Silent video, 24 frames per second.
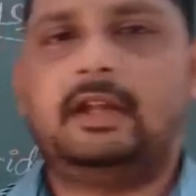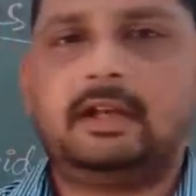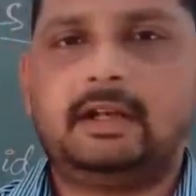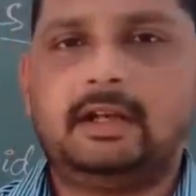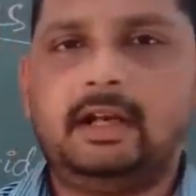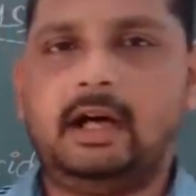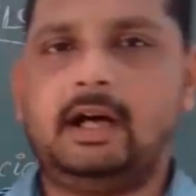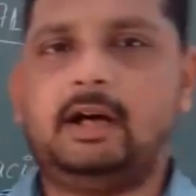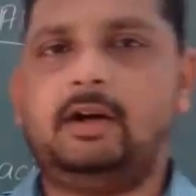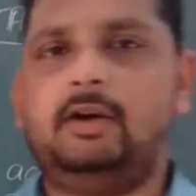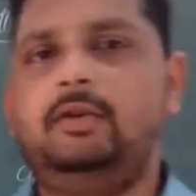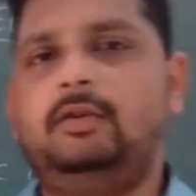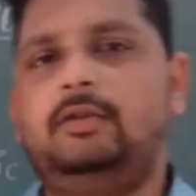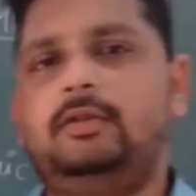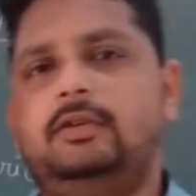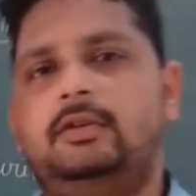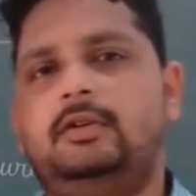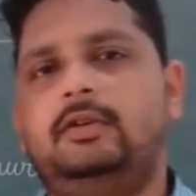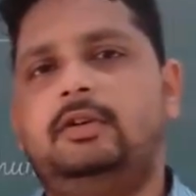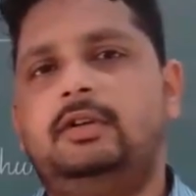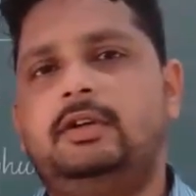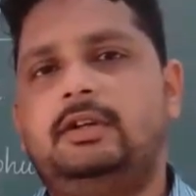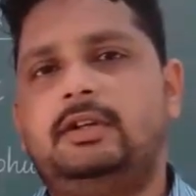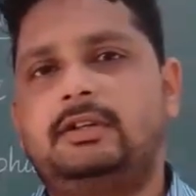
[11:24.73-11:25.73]

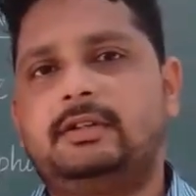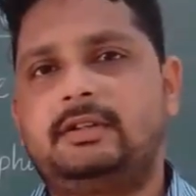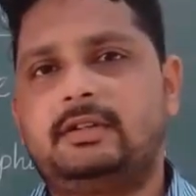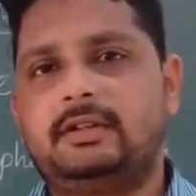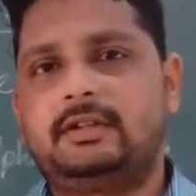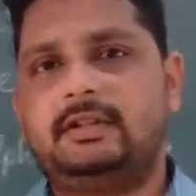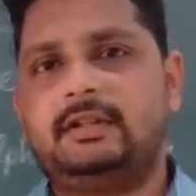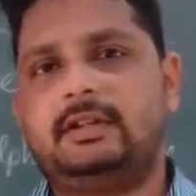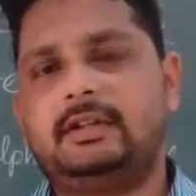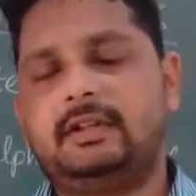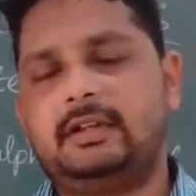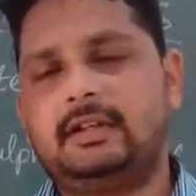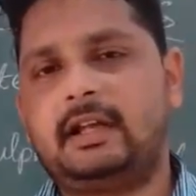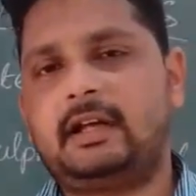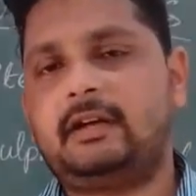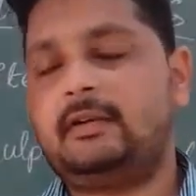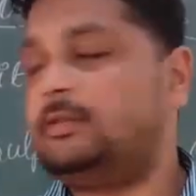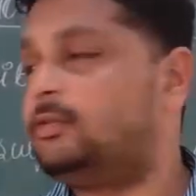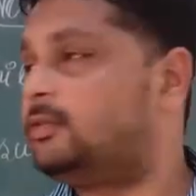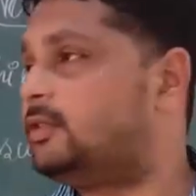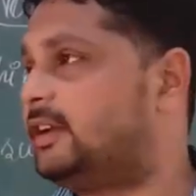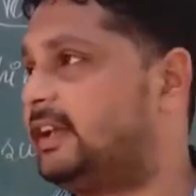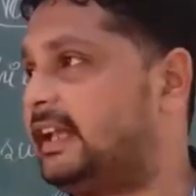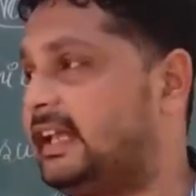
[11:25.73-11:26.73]

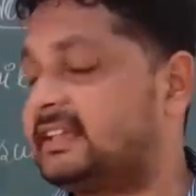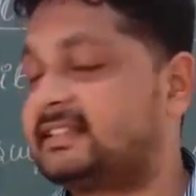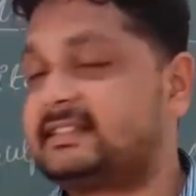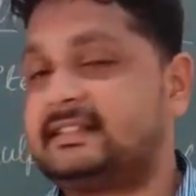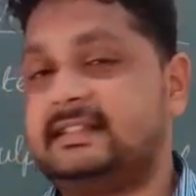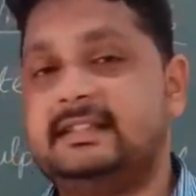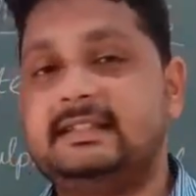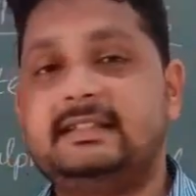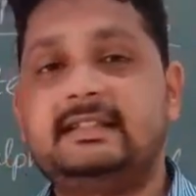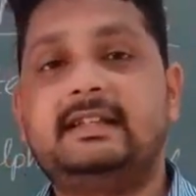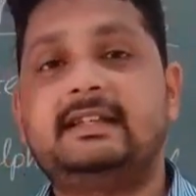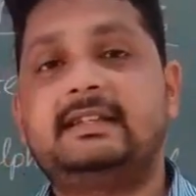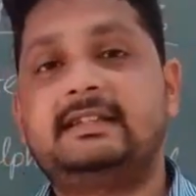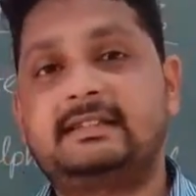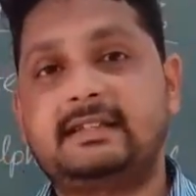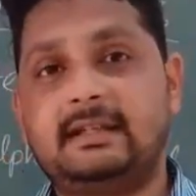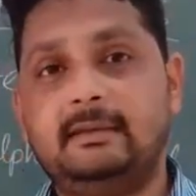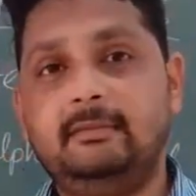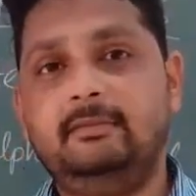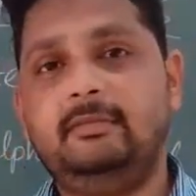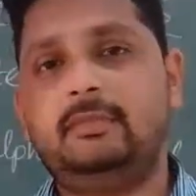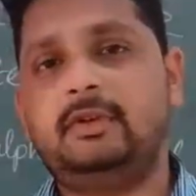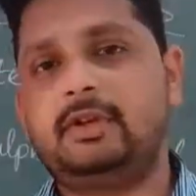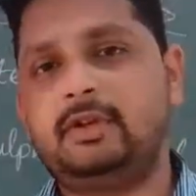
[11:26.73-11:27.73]
Now next is
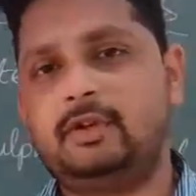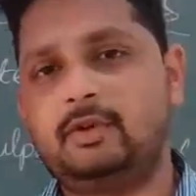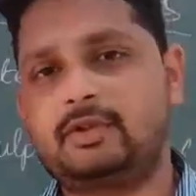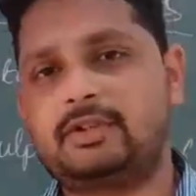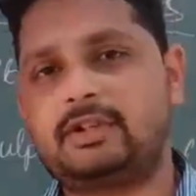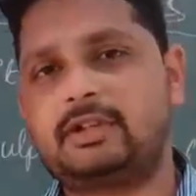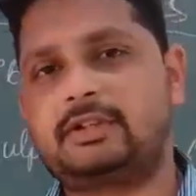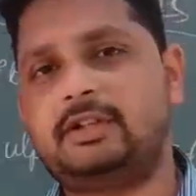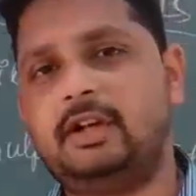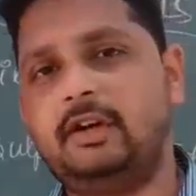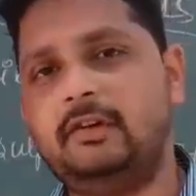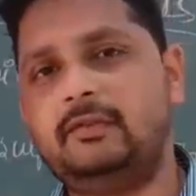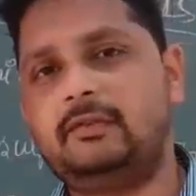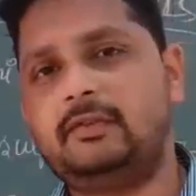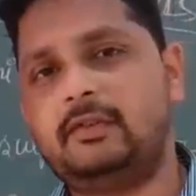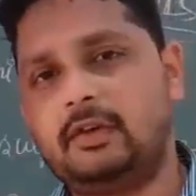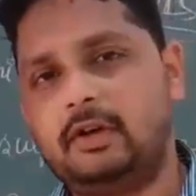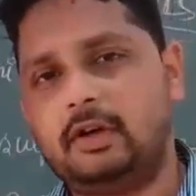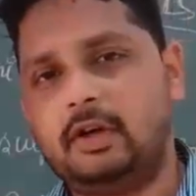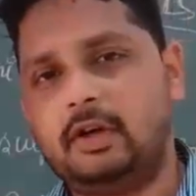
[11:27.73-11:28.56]
some uses of